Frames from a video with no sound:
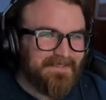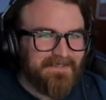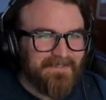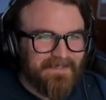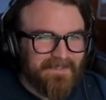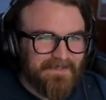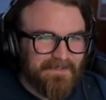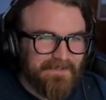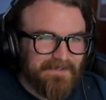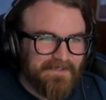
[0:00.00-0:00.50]

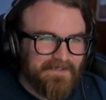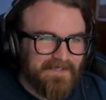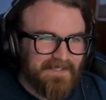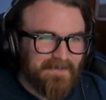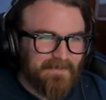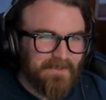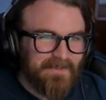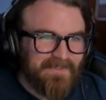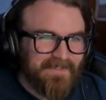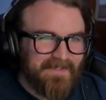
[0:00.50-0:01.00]

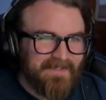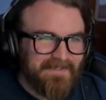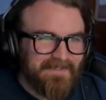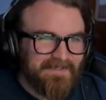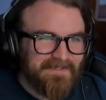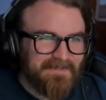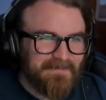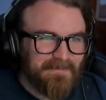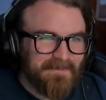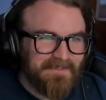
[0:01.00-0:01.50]
understand what that
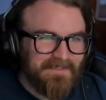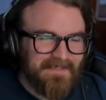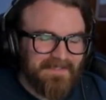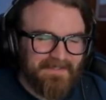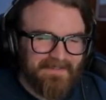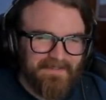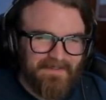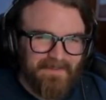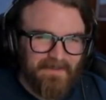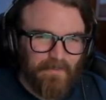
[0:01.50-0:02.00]
is. But
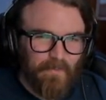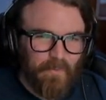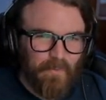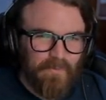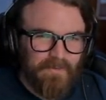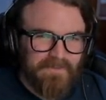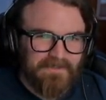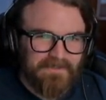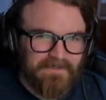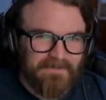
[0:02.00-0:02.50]
yeah,
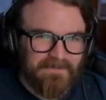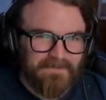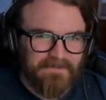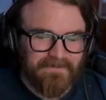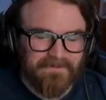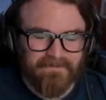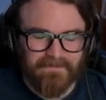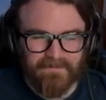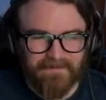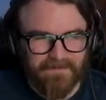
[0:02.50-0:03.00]

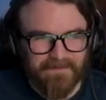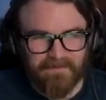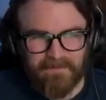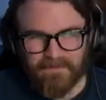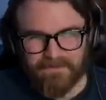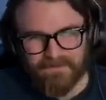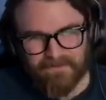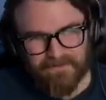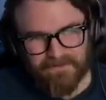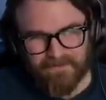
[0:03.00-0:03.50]
Warzone, you know, the
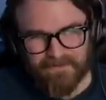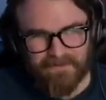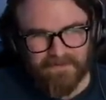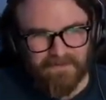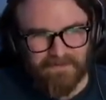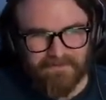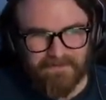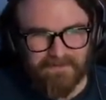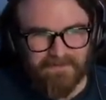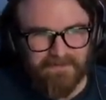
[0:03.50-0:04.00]
most recent
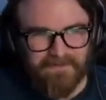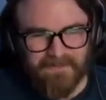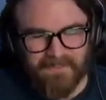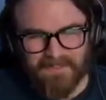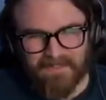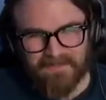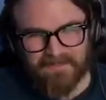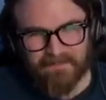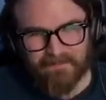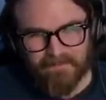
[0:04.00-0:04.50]
Call of Duty, it
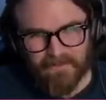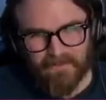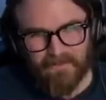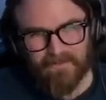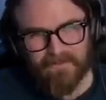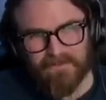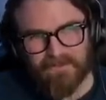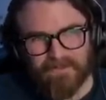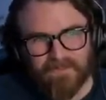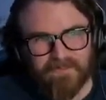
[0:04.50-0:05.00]
has a
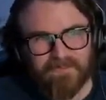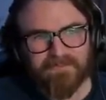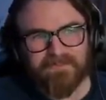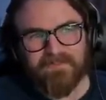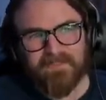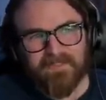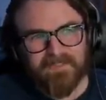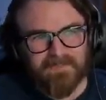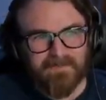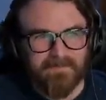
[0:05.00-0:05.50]
mode called
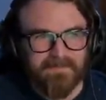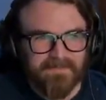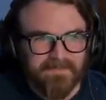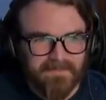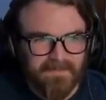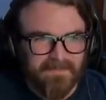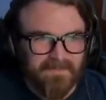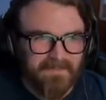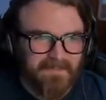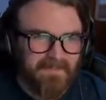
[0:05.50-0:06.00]

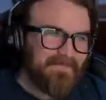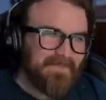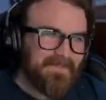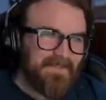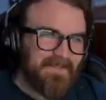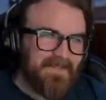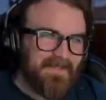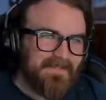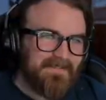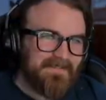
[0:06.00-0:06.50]
DMZ.
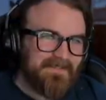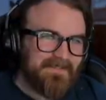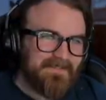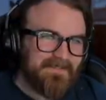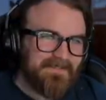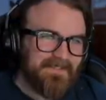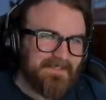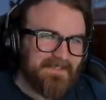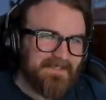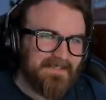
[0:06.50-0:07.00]

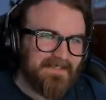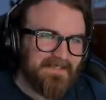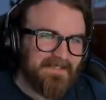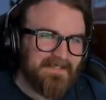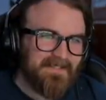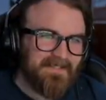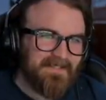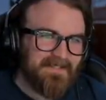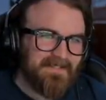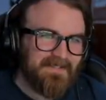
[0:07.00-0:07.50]
It's
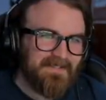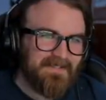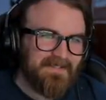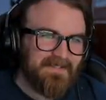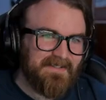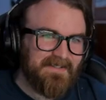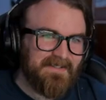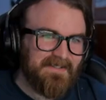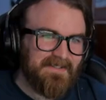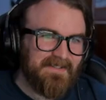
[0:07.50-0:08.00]

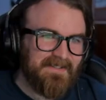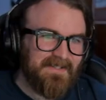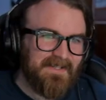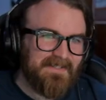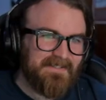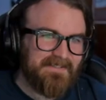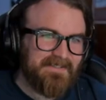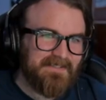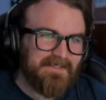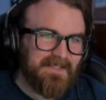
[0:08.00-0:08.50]
uh,
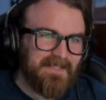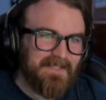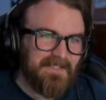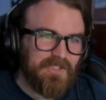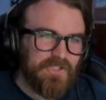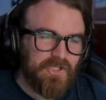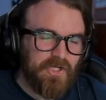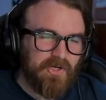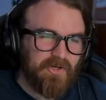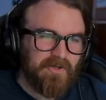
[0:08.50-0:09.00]
it's can
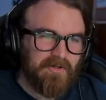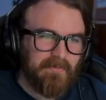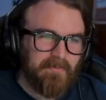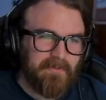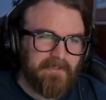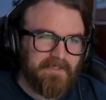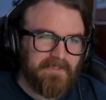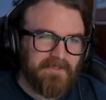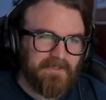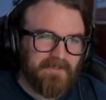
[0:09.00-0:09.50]

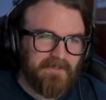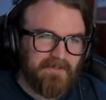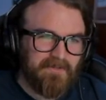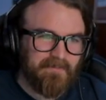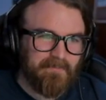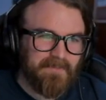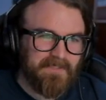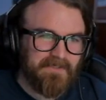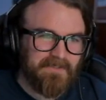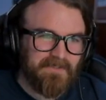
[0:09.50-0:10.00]
charitably call
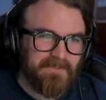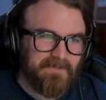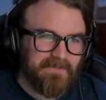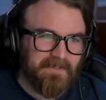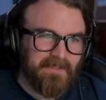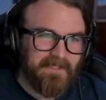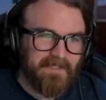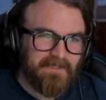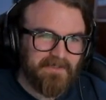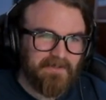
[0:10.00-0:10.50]
be called
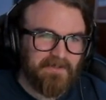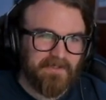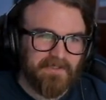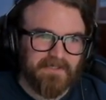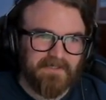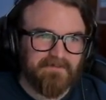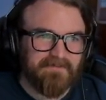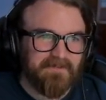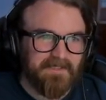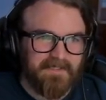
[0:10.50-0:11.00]
like
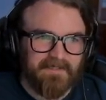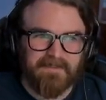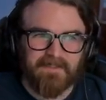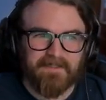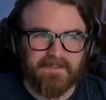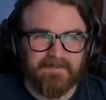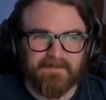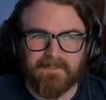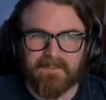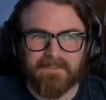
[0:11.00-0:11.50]
Tarkov light
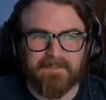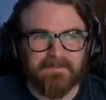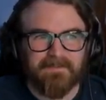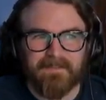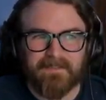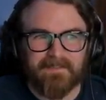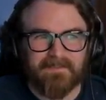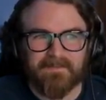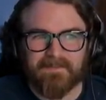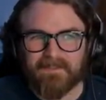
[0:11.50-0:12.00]
light light
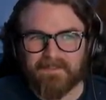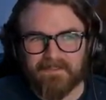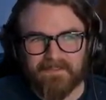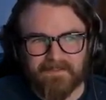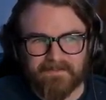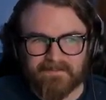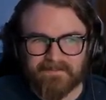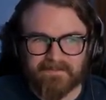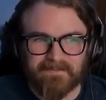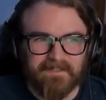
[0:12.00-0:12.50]
light light.
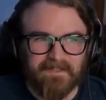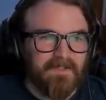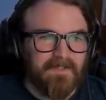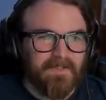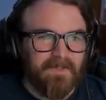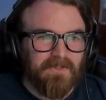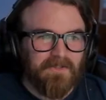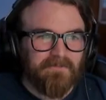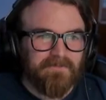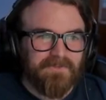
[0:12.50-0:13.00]
It's
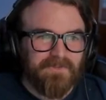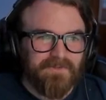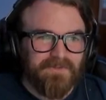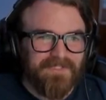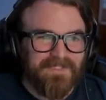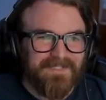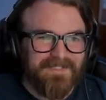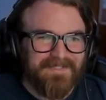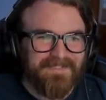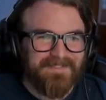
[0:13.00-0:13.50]
Call of Duty